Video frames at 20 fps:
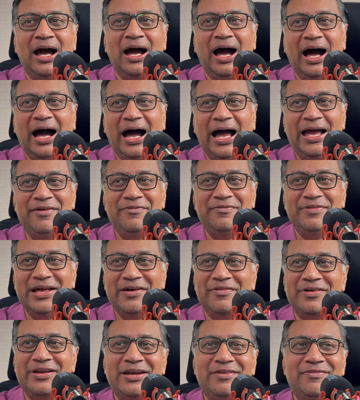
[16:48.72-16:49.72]
I have
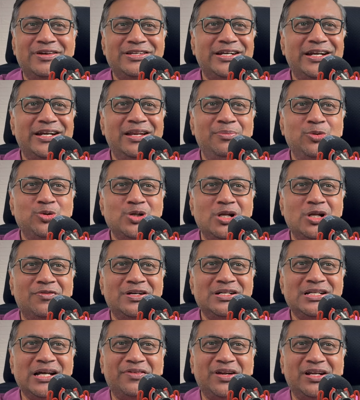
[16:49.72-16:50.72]
never invested in mutual
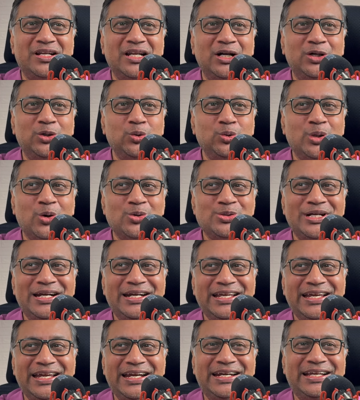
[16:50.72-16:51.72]
funds after the
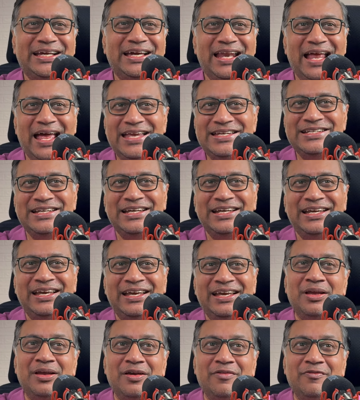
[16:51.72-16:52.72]
2008 crash,
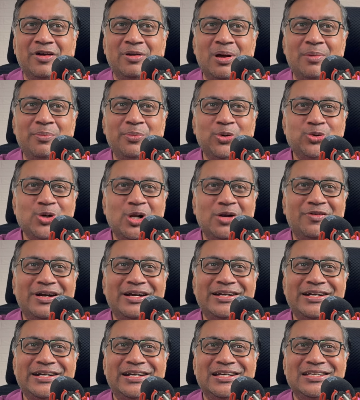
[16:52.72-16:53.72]
where my mutual
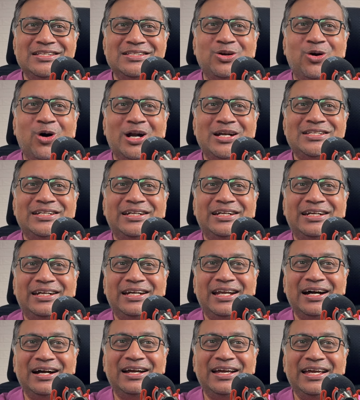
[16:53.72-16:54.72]
fund returns got
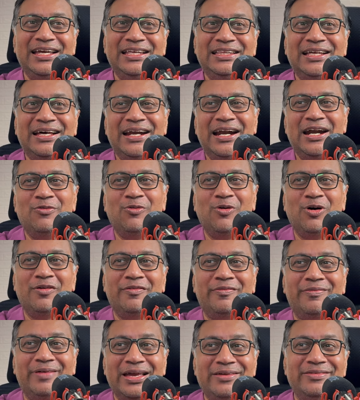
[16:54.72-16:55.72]
stuck in the red for
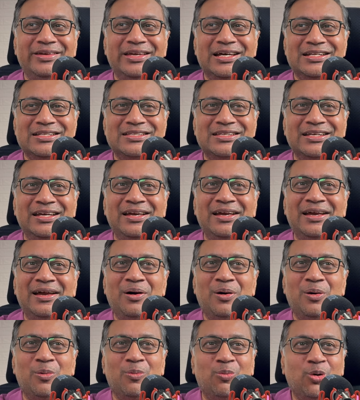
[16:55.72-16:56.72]
5 years.
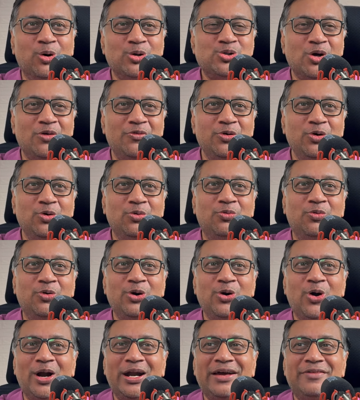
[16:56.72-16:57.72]
Most of you would
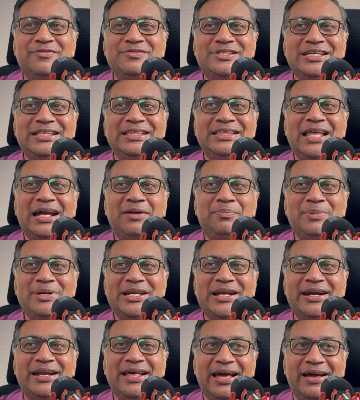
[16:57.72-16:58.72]
not have seen that
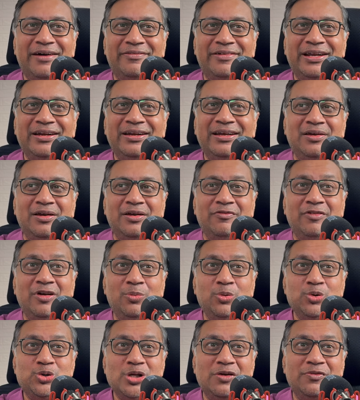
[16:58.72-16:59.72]
period ever, where
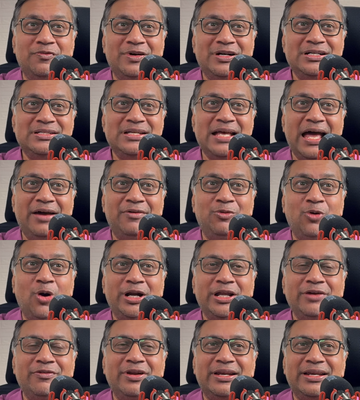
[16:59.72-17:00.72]
mutual funds have
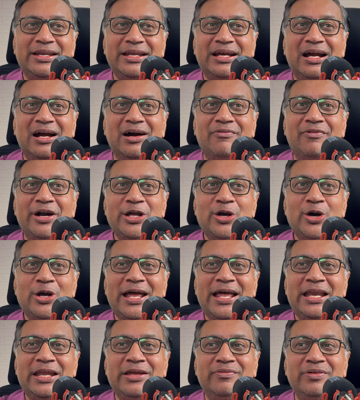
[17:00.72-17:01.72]
not even recovered your
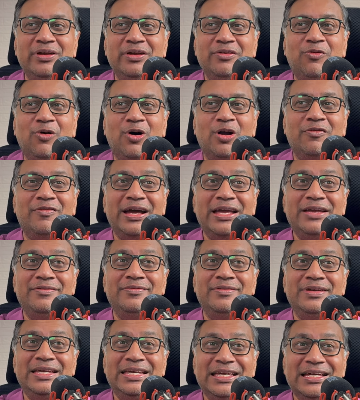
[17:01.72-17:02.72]
NAV for 5
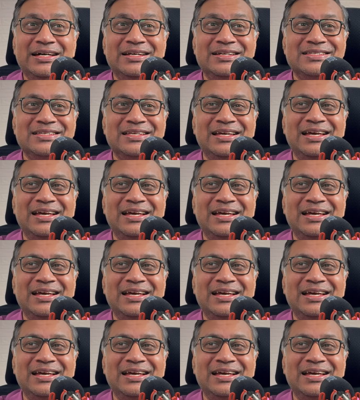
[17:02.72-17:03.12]
years.